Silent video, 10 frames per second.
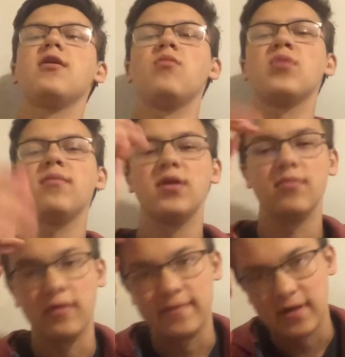I'll probably
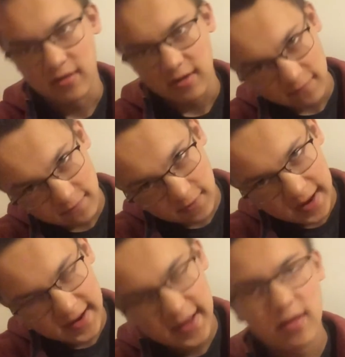upload this on
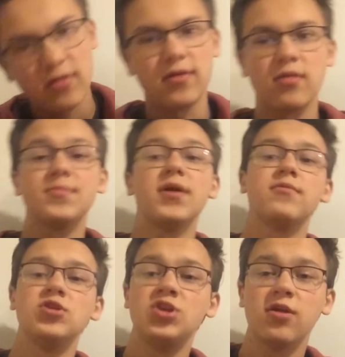Friday, so you can subscribe
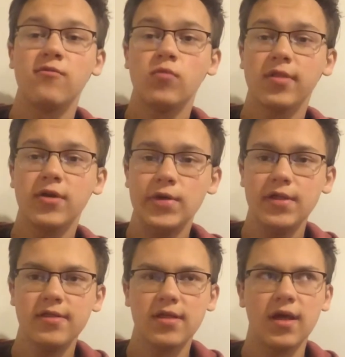to my channel for more
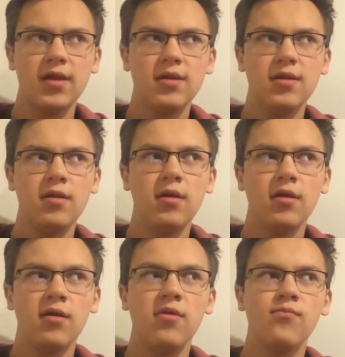theories.
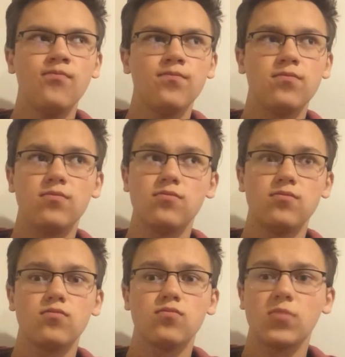And
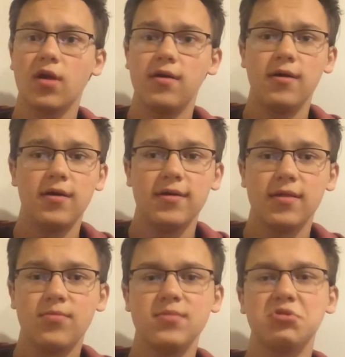
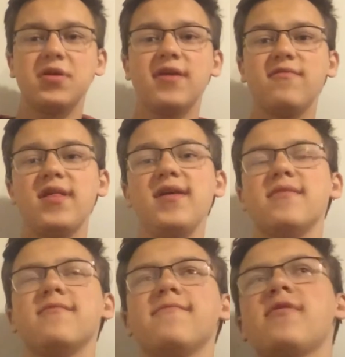that's pretty much all I have to say.
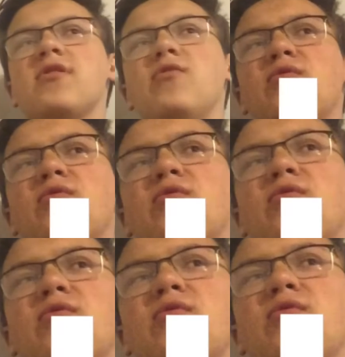So wait,
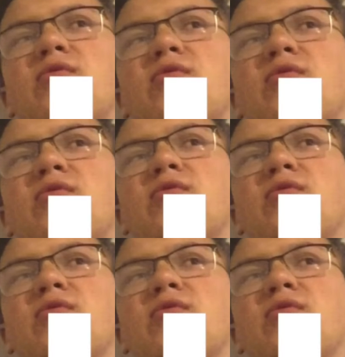hold on.